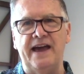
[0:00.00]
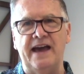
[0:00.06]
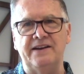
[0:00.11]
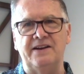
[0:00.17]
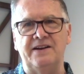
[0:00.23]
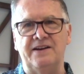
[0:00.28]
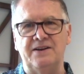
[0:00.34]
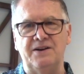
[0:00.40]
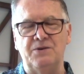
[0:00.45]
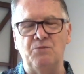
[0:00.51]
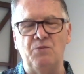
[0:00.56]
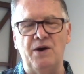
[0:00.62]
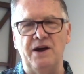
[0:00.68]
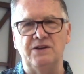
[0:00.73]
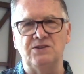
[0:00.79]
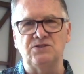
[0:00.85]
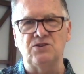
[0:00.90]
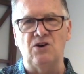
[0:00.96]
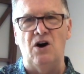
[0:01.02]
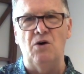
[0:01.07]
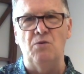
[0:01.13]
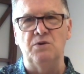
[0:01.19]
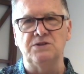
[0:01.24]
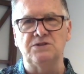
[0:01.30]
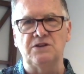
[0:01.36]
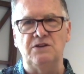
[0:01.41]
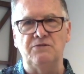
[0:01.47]
and, uh, when Saul
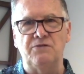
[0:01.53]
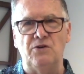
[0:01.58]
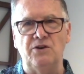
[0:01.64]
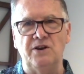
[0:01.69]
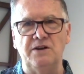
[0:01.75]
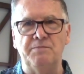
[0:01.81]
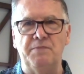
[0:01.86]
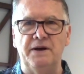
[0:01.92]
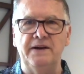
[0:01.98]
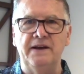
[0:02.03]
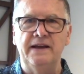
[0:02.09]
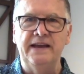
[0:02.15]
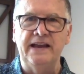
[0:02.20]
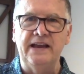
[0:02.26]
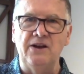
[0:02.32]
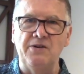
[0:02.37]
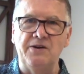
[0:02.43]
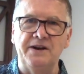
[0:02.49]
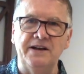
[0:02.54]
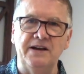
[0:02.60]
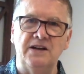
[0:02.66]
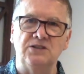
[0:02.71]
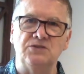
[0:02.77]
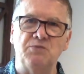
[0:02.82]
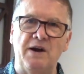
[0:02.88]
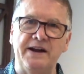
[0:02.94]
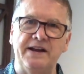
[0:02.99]
was converted, but here it
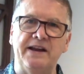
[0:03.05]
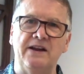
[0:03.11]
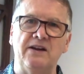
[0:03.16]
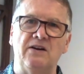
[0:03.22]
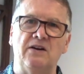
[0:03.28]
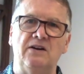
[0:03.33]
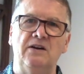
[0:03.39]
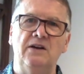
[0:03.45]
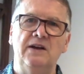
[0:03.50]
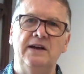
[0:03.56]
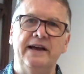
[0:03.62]
is right here.